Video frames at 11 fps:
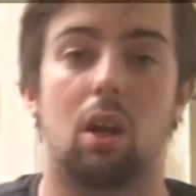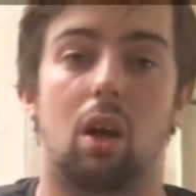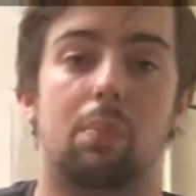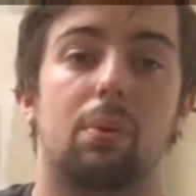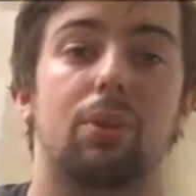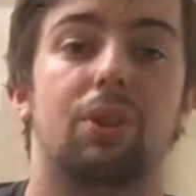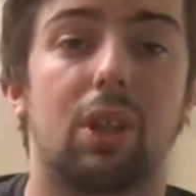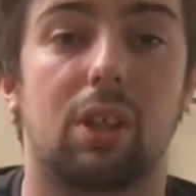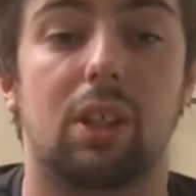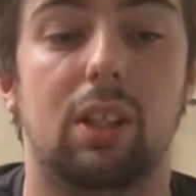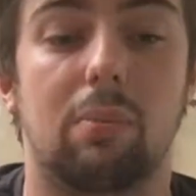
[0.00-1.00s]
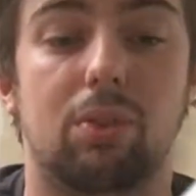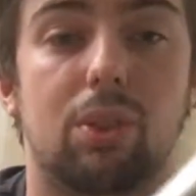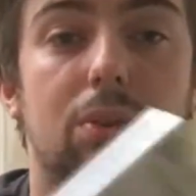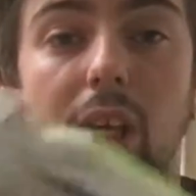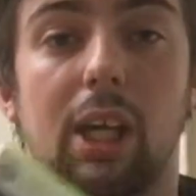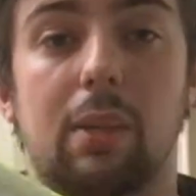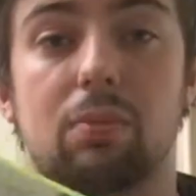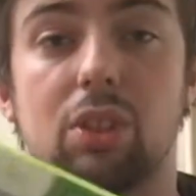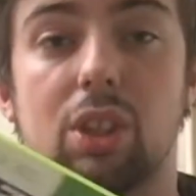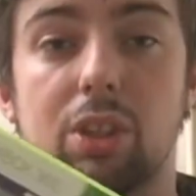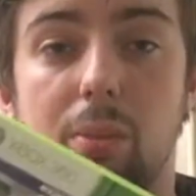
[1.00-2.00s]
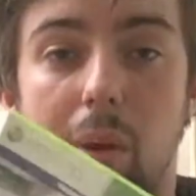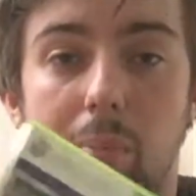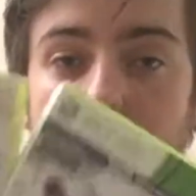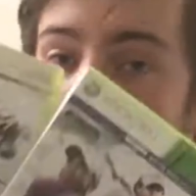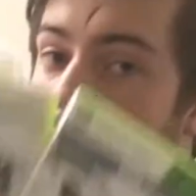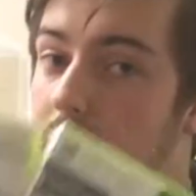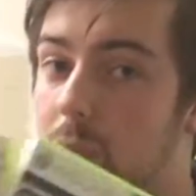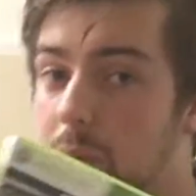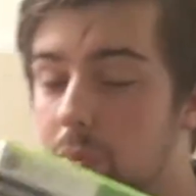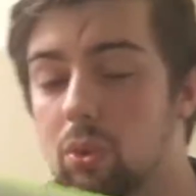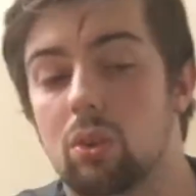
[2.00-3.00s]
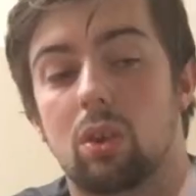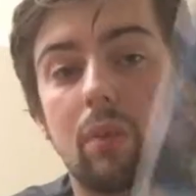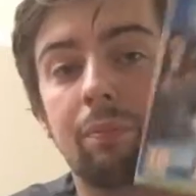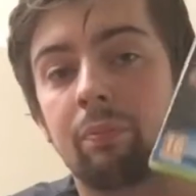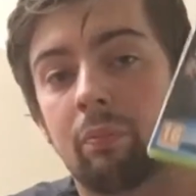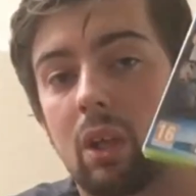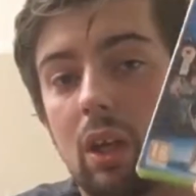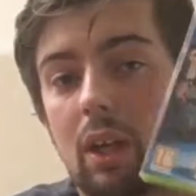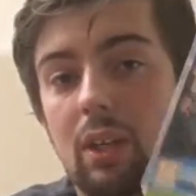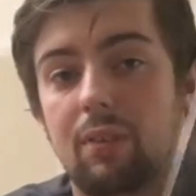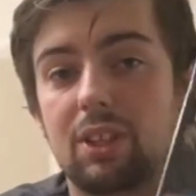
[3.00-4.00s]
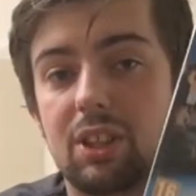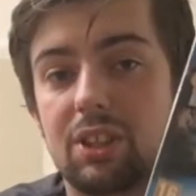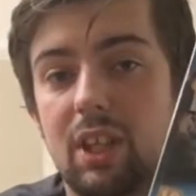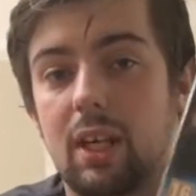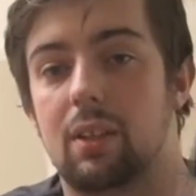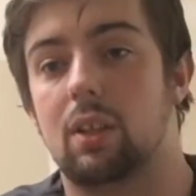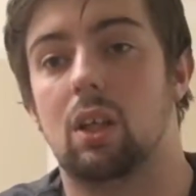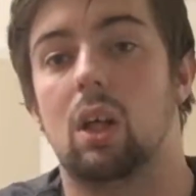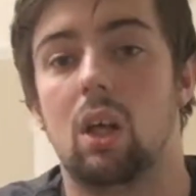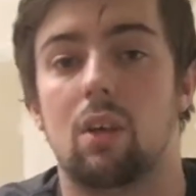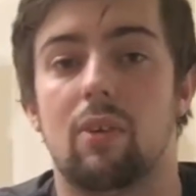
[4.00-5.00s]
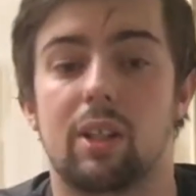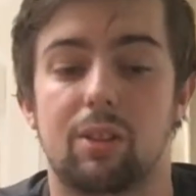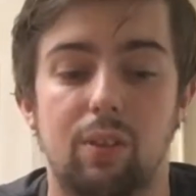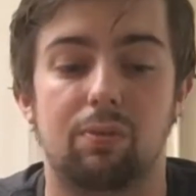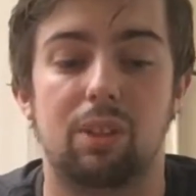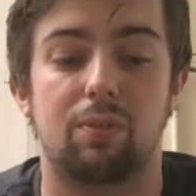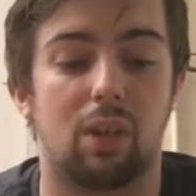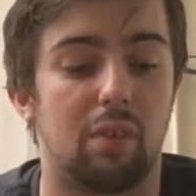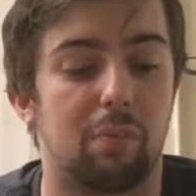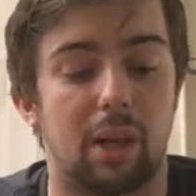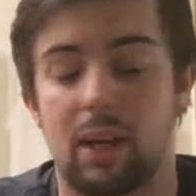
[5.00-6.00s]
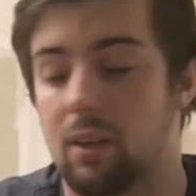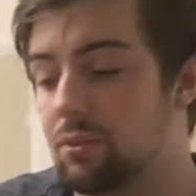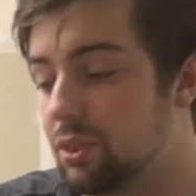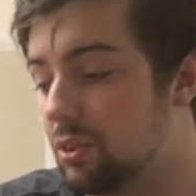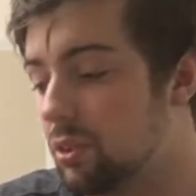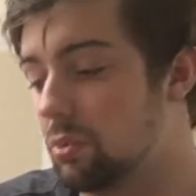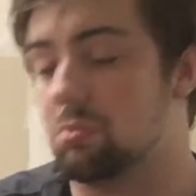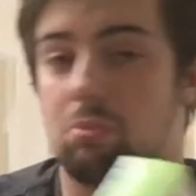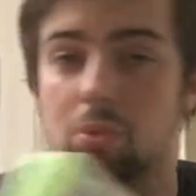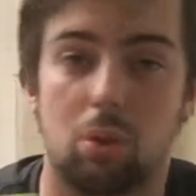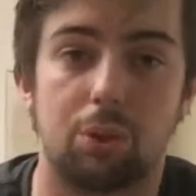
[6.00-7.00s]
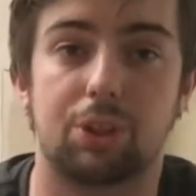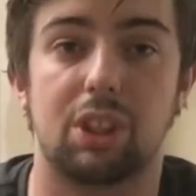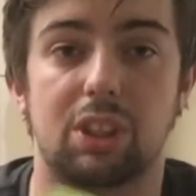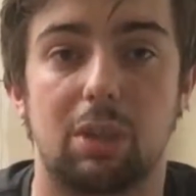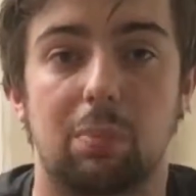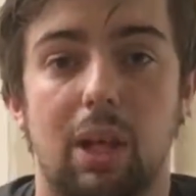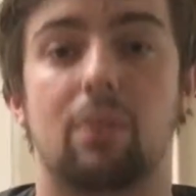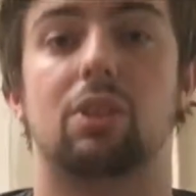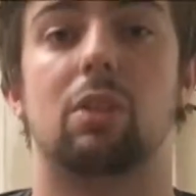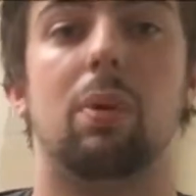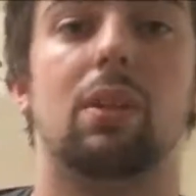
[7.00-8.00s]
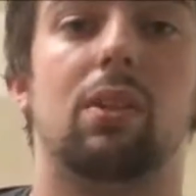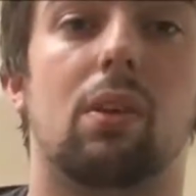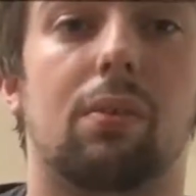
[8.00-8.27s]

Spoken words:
I'll probably chuck in them two games just to bump it up a little bit more. And if that's a tenner, that's £55 or £60 depending